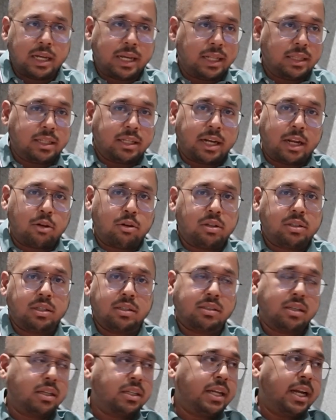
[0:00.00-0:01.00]
again the
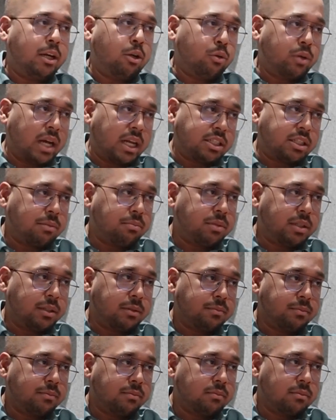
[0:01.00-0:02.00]
regulations are yet to catch up
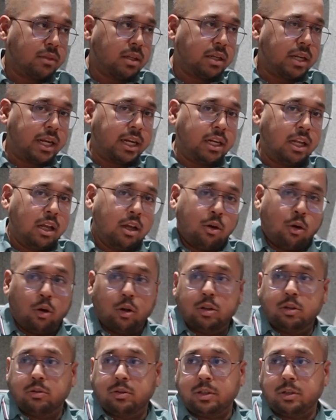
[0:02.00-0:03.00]
there, right?
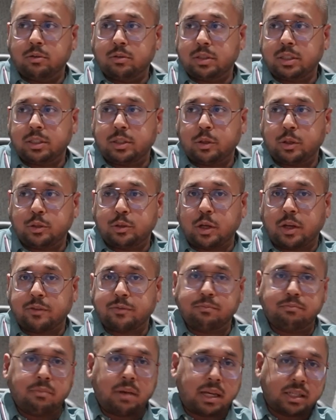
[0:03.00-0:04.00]
Although you
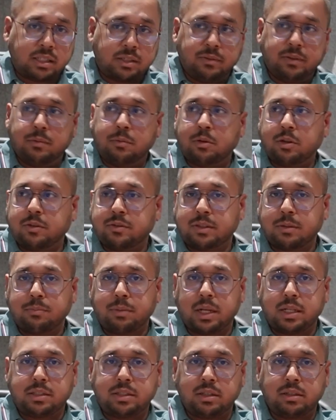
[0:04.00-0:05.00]
have massive amount of
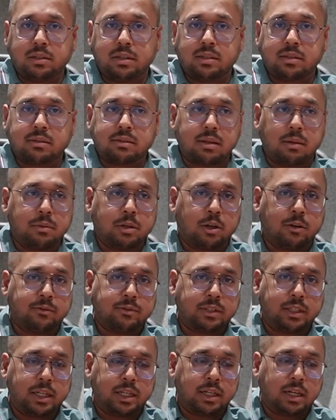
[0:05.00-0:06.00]
supply chain risks coming
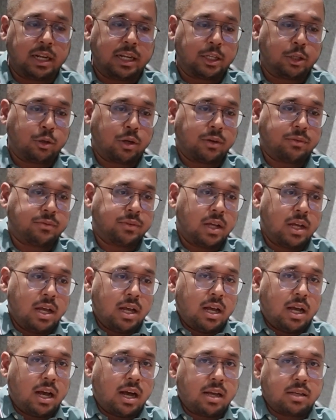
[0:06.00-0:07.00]
out there, like you have
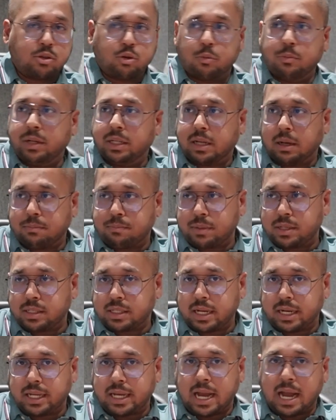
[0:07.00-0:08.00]
so many
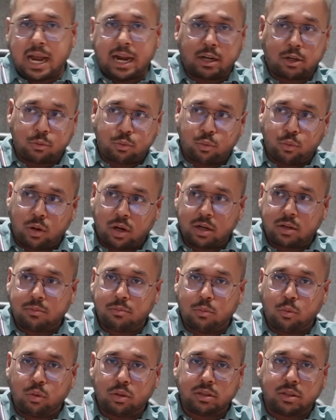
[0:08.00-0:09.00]
companies getting hacked who
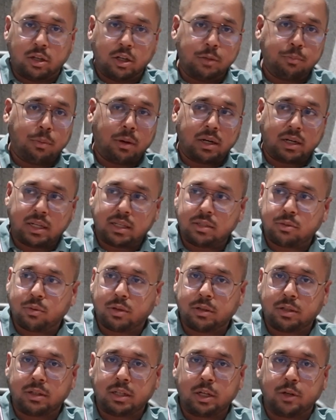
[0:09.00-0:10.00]
are more third
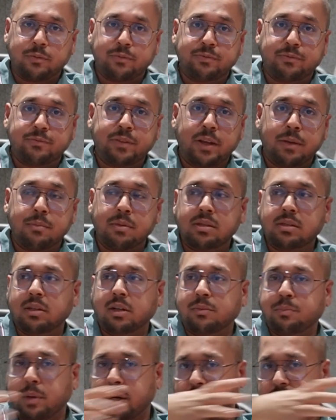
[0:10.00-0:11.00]
parties, who are
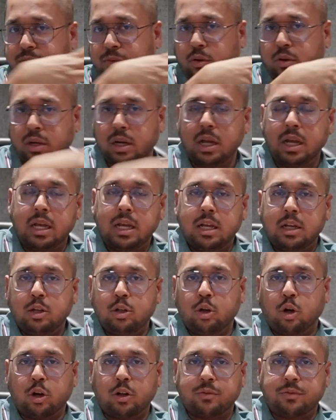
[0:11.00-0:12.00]
famous third parties for a
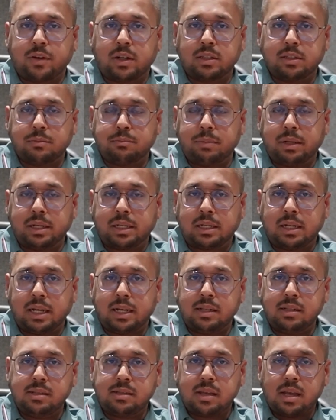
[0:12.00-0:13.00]
lot of other big
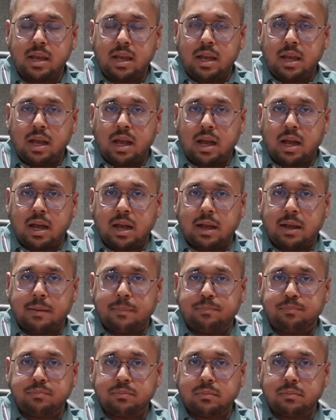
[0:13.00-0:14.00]
clients.
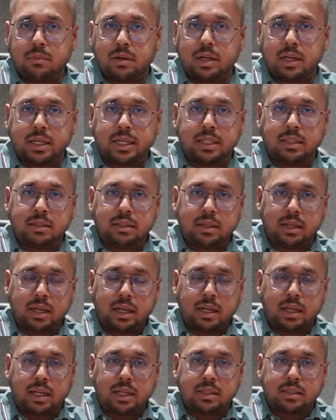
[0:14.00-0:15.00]
But again,
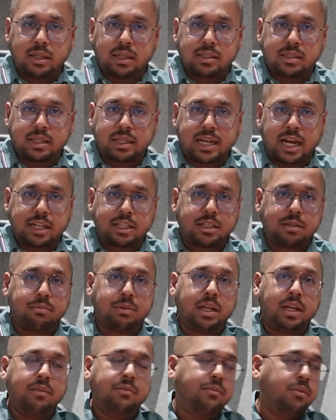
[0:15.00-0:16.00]
it's a catch
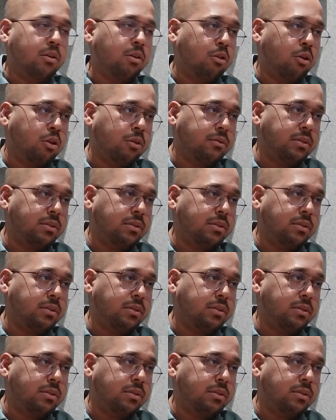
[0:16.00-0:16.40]
up game for a